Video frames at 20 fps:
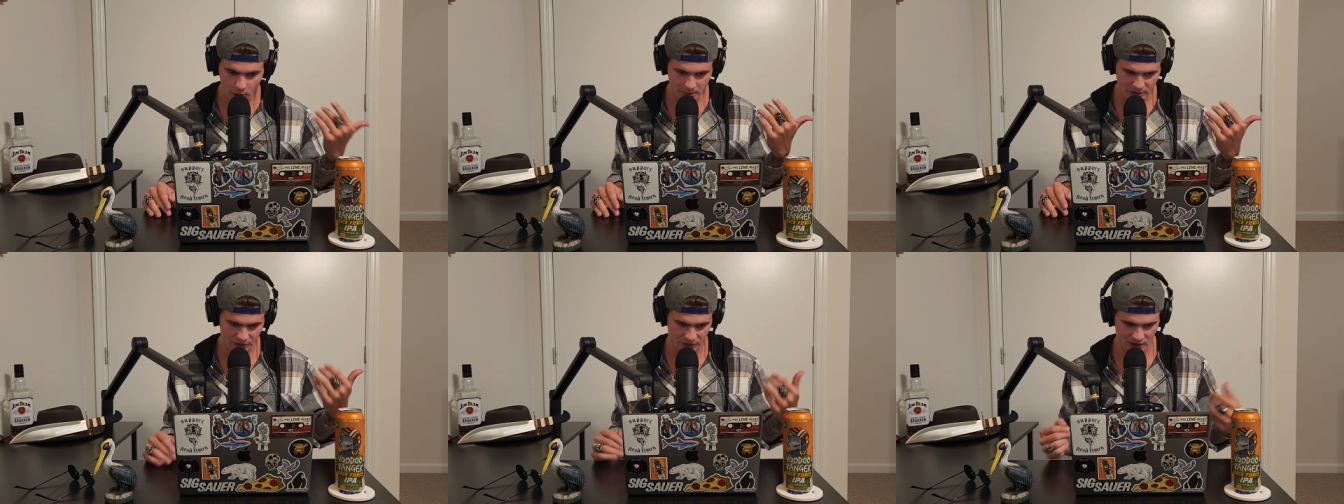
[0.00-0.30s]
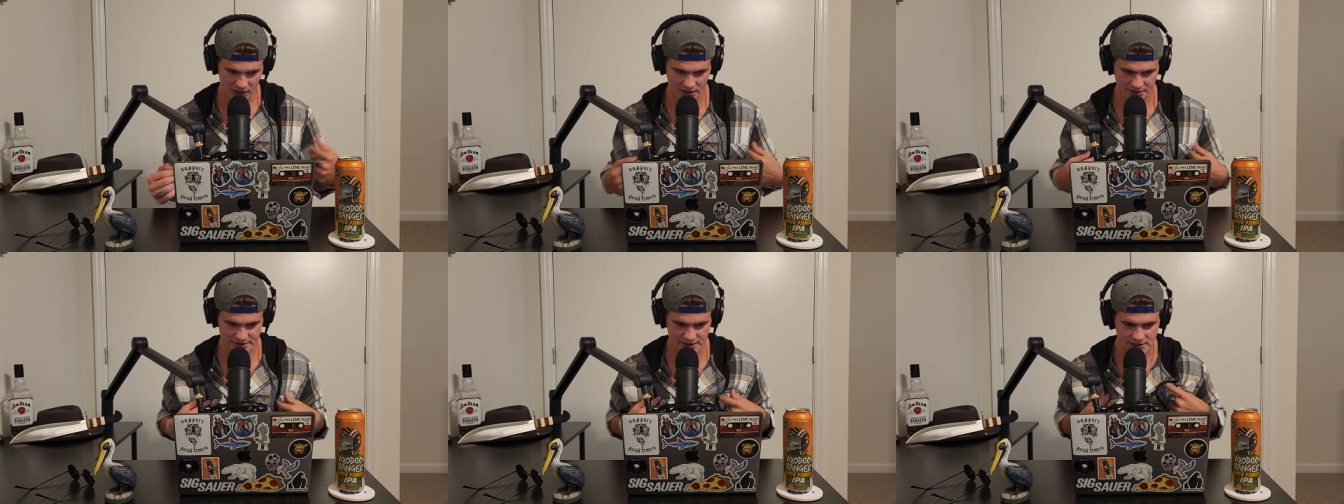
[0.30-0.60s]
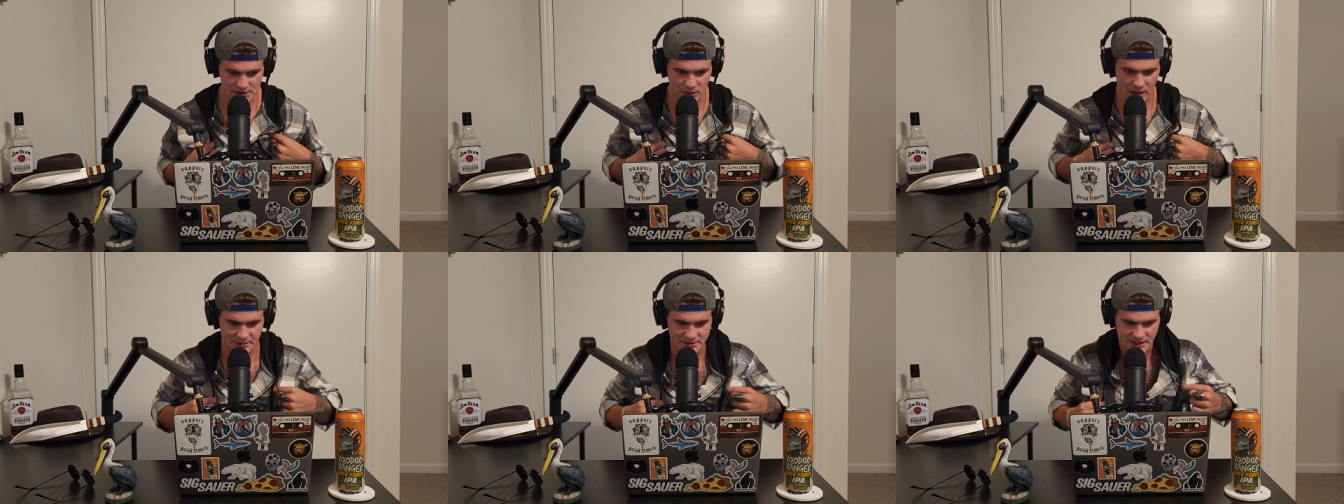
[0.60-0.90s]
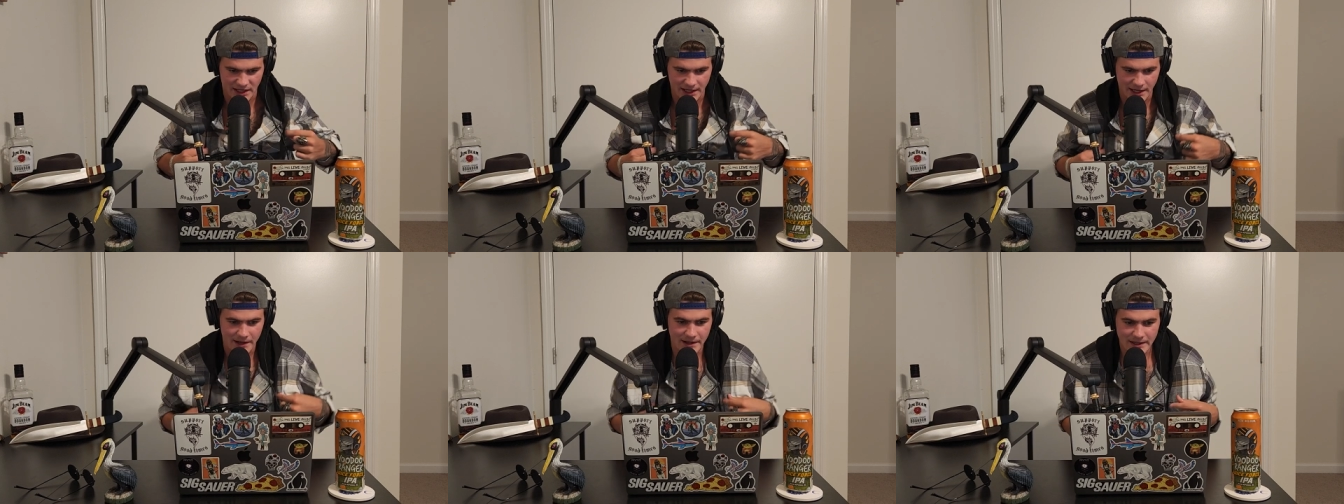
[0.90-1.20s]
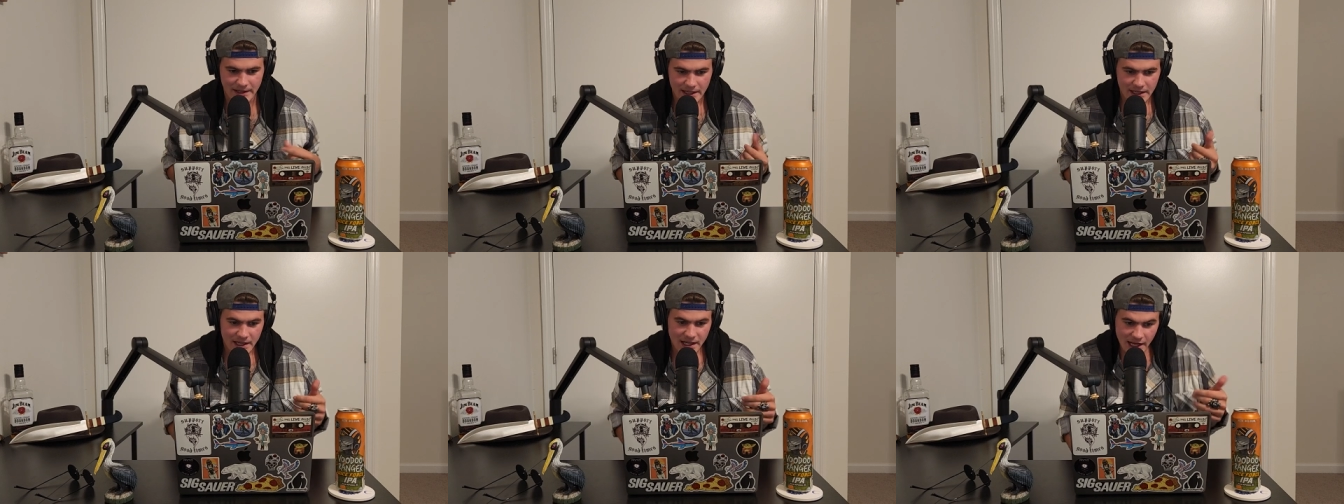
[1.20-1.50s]
he goes to this
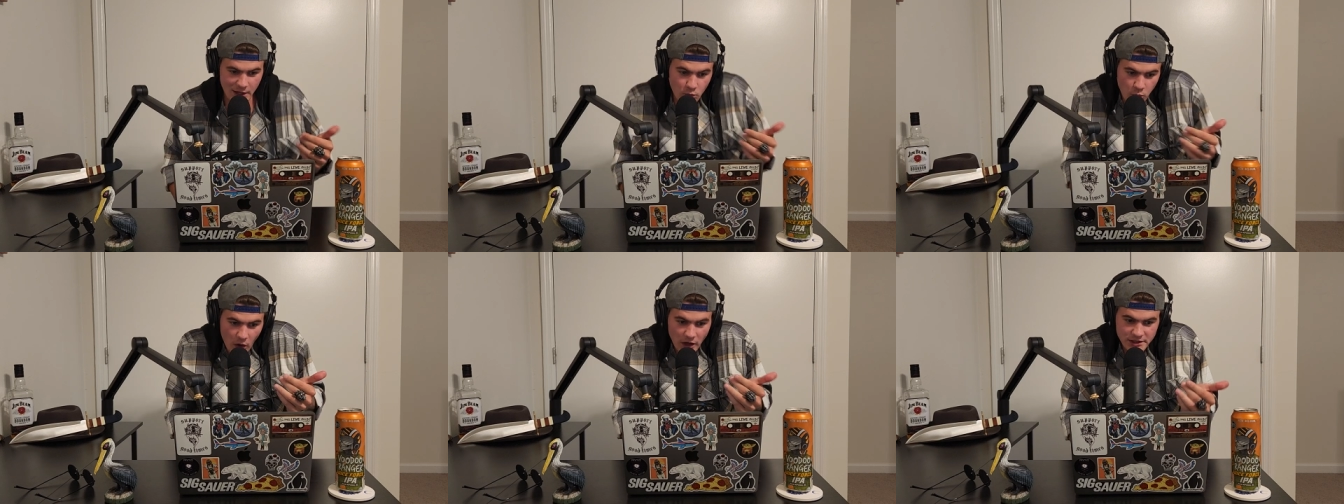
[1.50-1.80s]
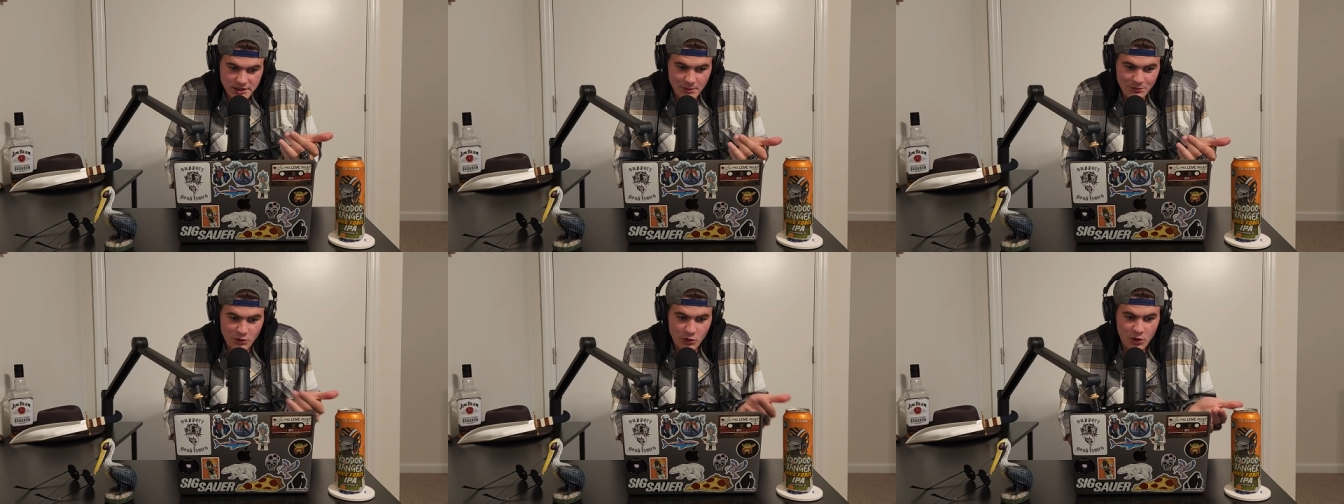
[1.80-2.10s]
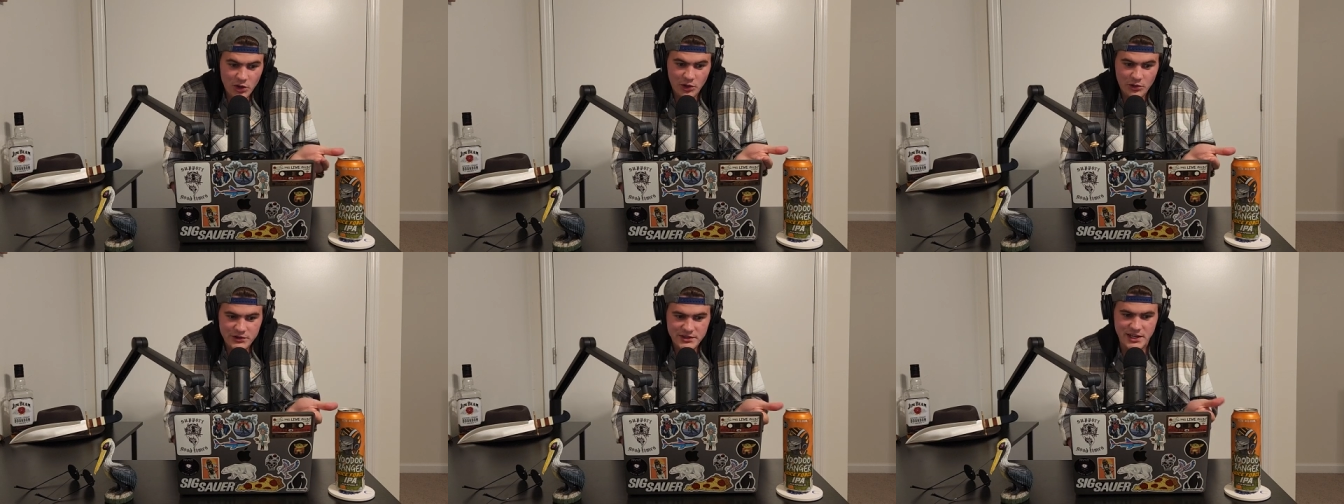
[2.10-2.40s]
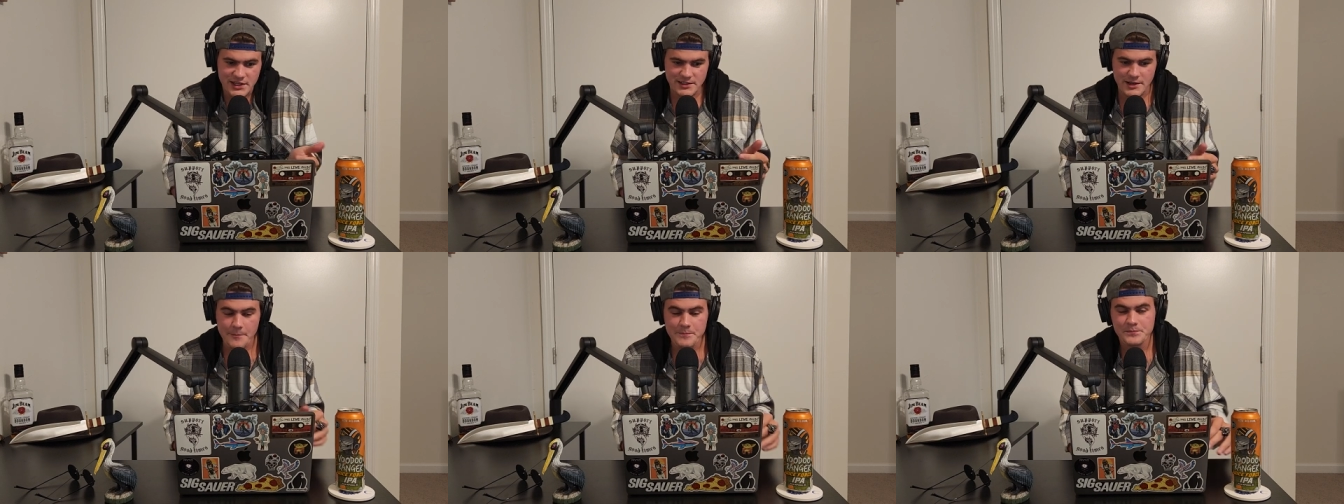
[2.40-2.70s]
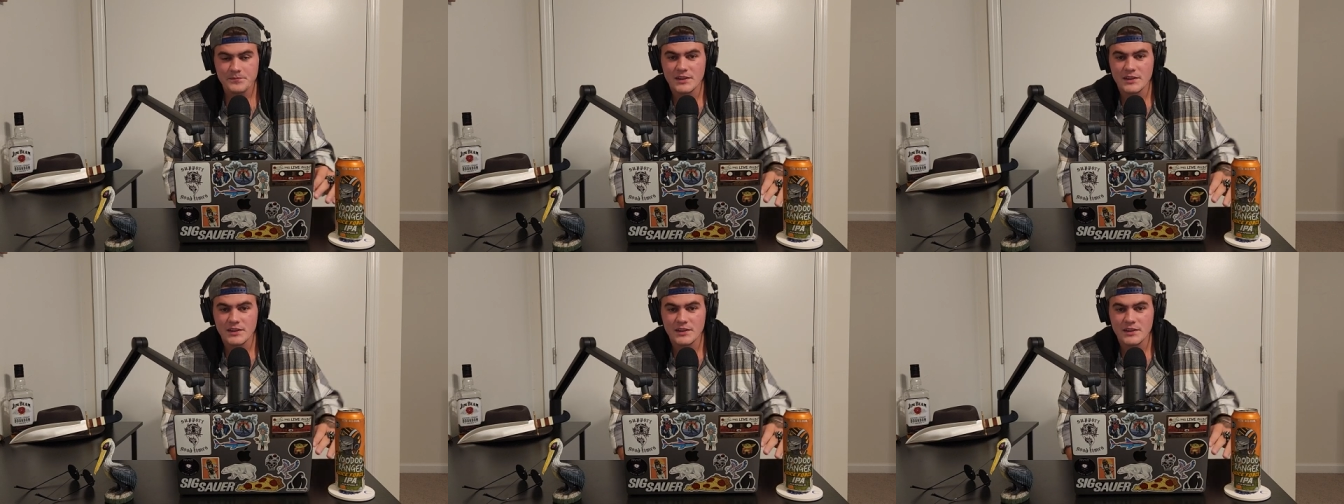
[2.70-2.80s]
website and walks up to a girl and says,